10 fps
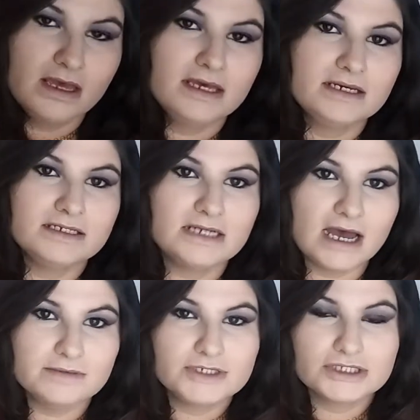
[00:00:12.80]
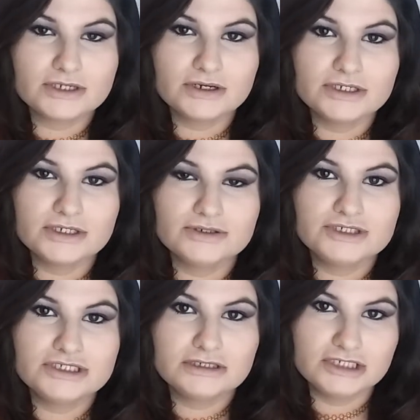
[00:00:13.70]
and I'm just going to do
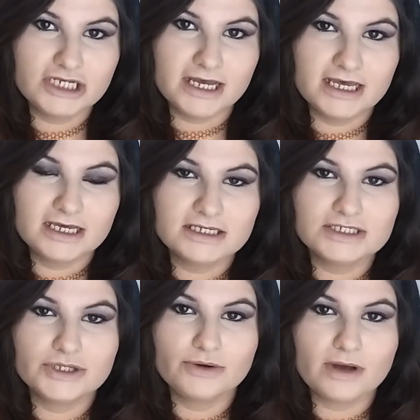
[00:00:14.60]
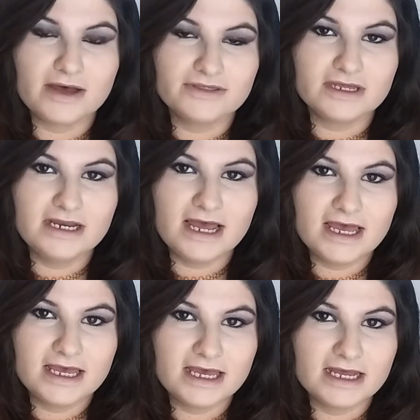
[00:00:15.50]
check-ins throughout the day,